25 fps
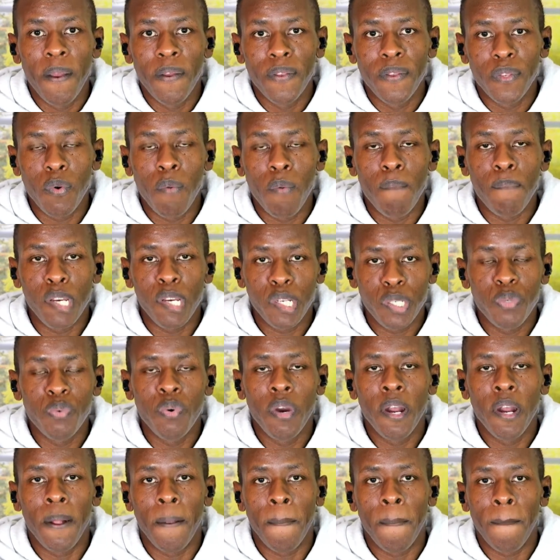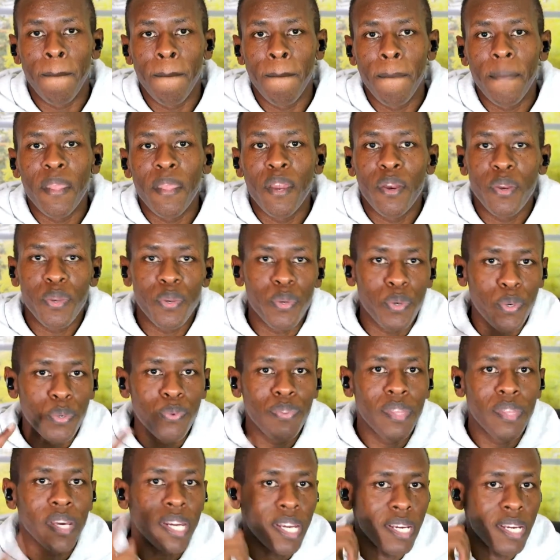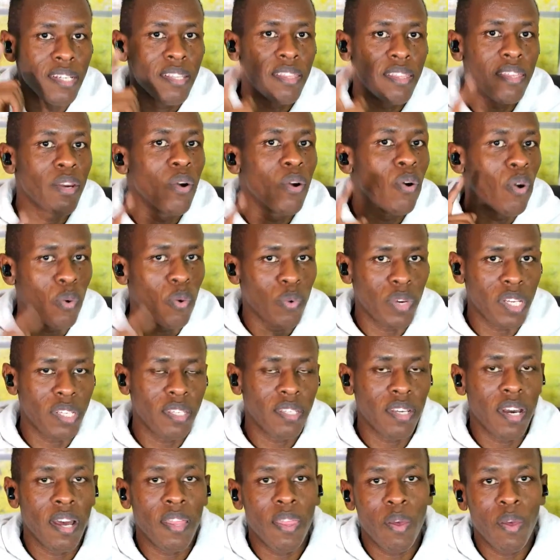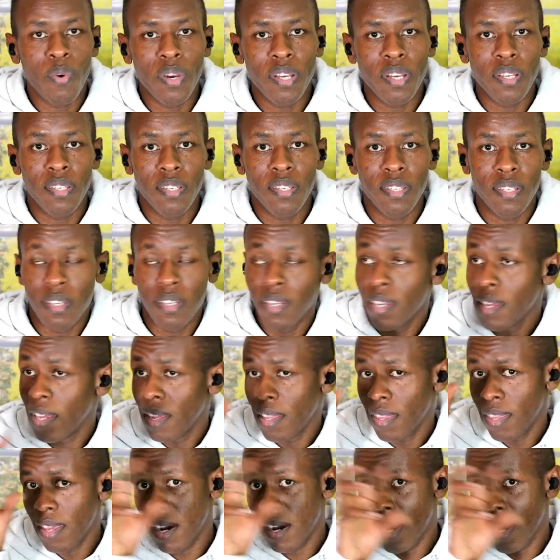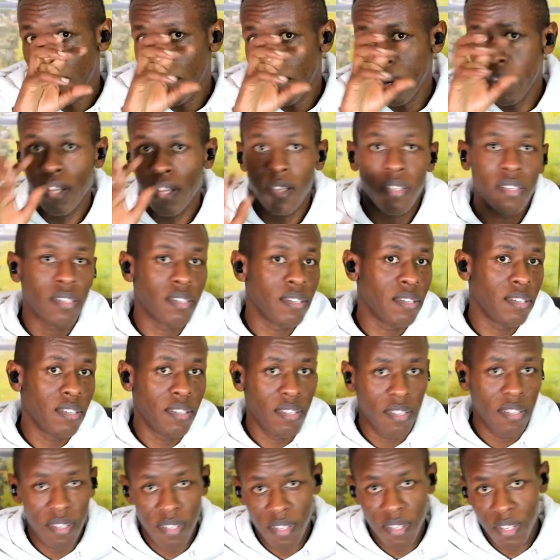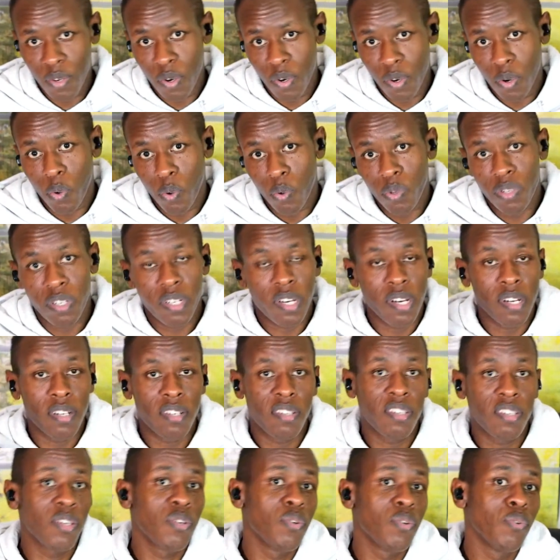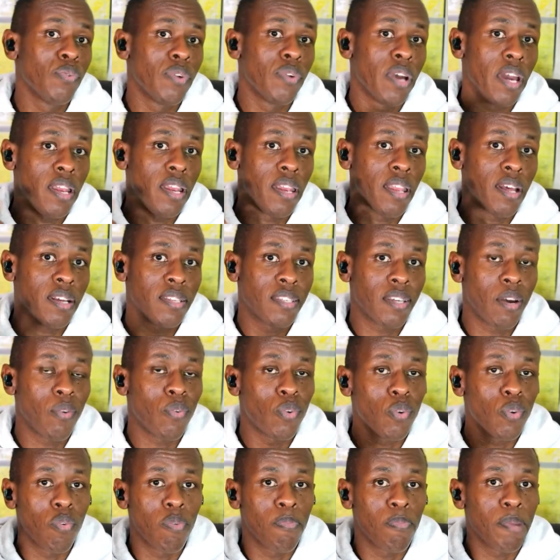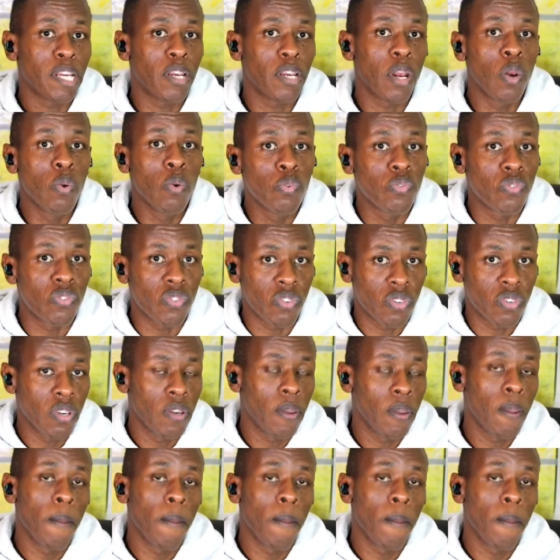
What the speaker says: So make sure you do the right thing always. Otherwise, there are cameras, your host can see you, and that's how you might lose